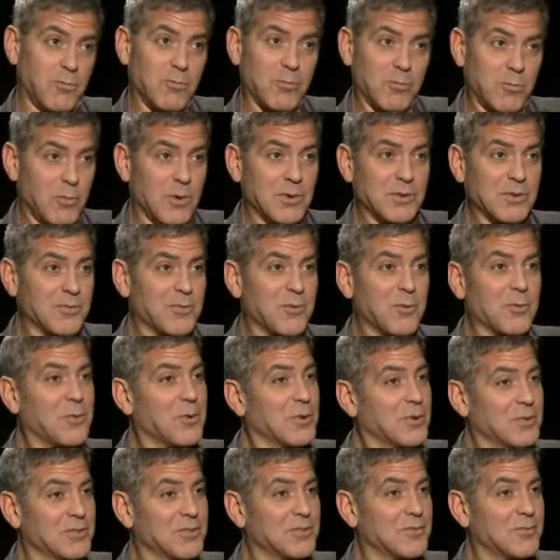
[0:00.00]
wonderful
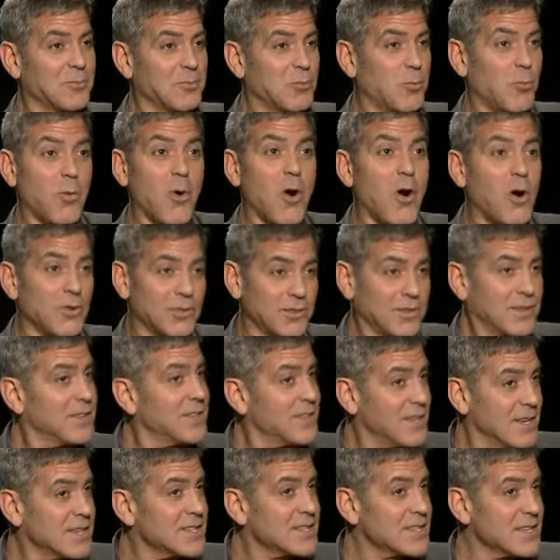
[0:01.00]
world of Walt
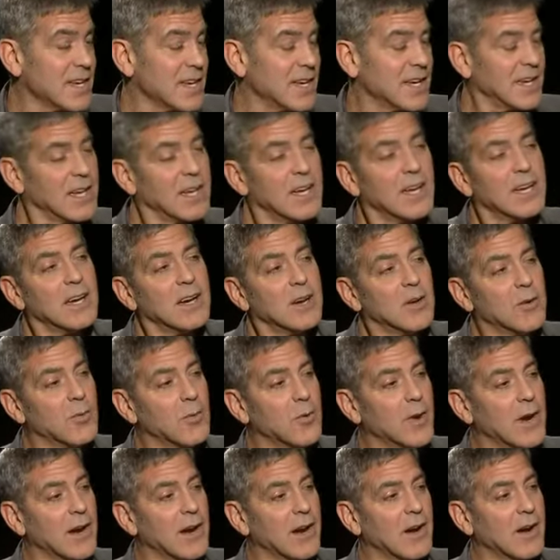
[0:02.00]
Disney,
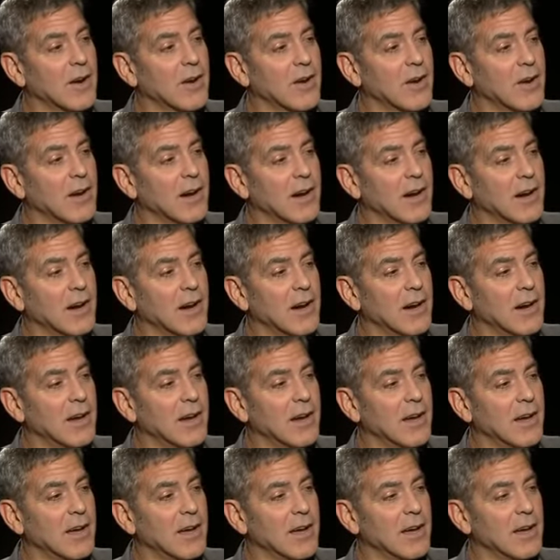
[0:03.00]
where uh,
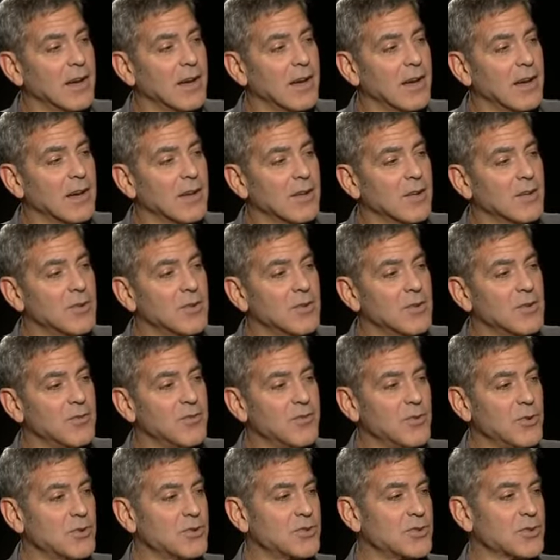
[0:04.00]
uh, the
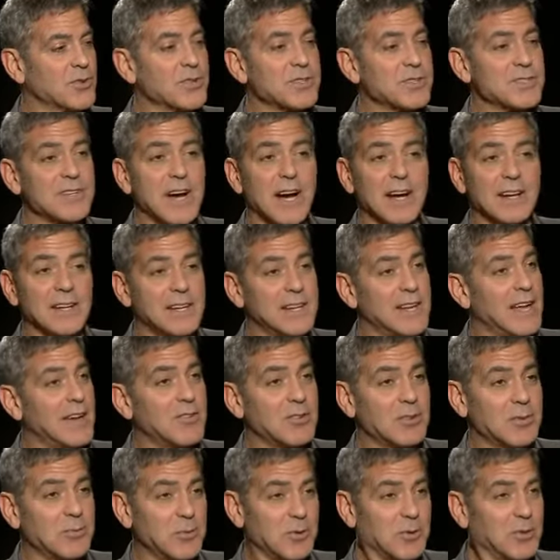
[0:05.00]
future is not
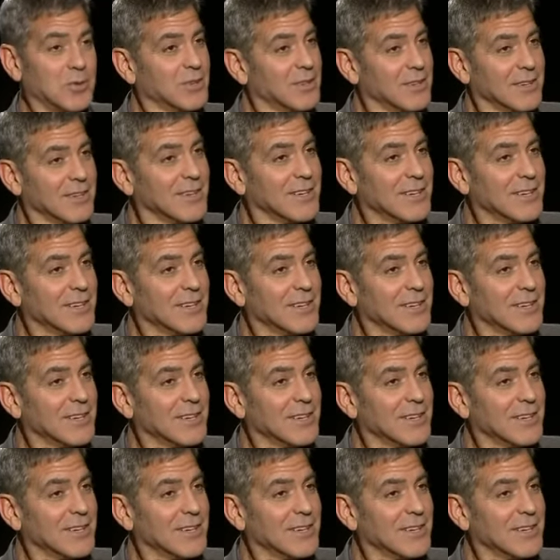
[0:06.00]
inevitable.